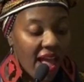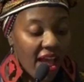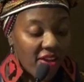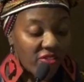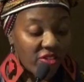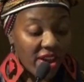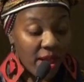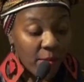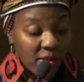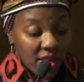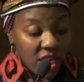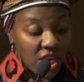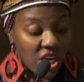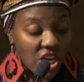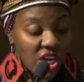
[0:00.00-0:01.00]
After
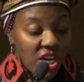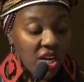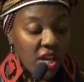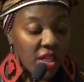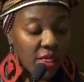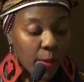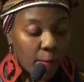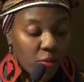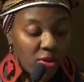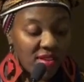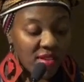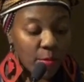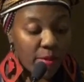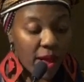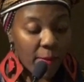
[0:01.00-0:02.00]
abolition, the
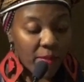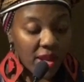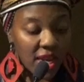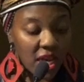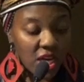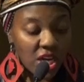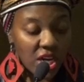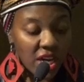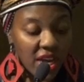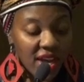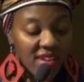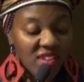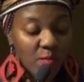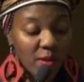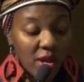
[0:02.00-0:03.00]
prison population
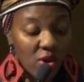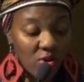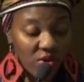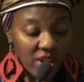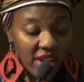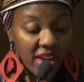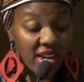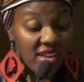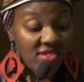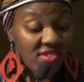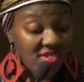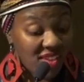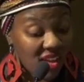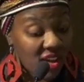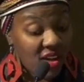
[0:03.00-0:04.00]
exploded, and this
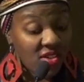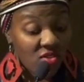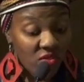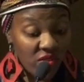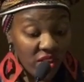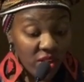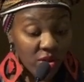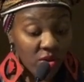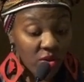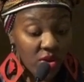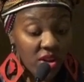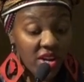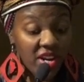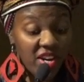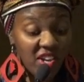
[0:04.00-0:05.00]
is in Huntsville,
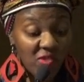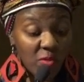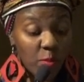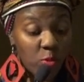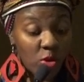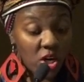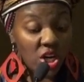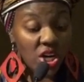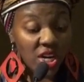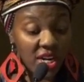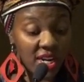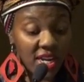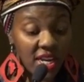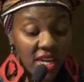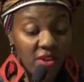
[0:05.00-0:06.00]

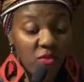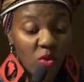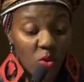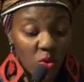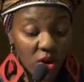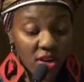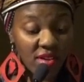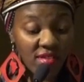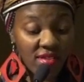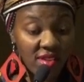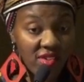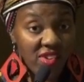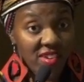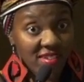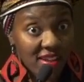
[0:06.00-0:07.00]
disproportionately, of course,
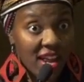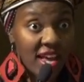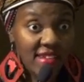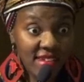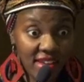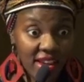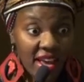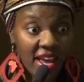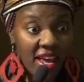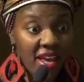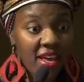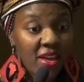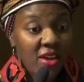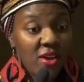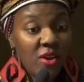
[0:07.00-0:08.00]
just like
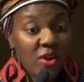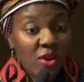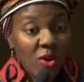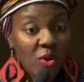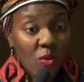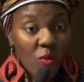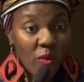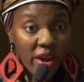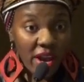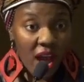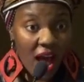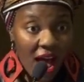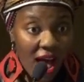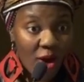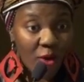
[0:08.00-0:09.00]
today, with
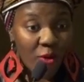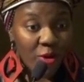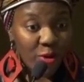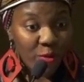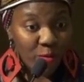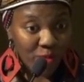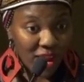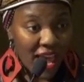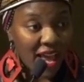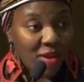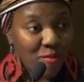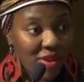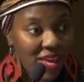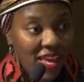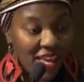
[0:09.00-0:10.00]
our black
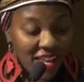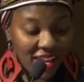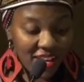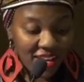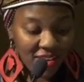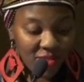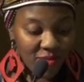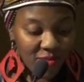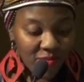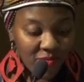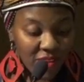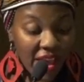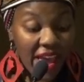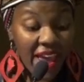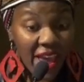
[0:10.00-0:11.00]
men mm
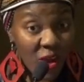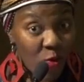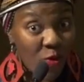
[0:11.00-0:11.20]
-hmm.